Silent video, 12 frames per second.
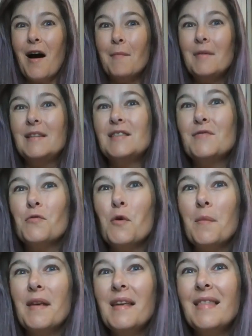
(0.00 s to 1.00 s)
the comments
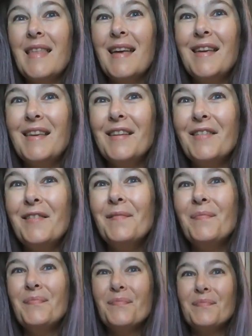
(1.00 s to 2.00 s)
for me. Thank
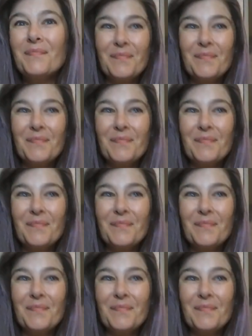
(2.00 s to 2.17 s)
you.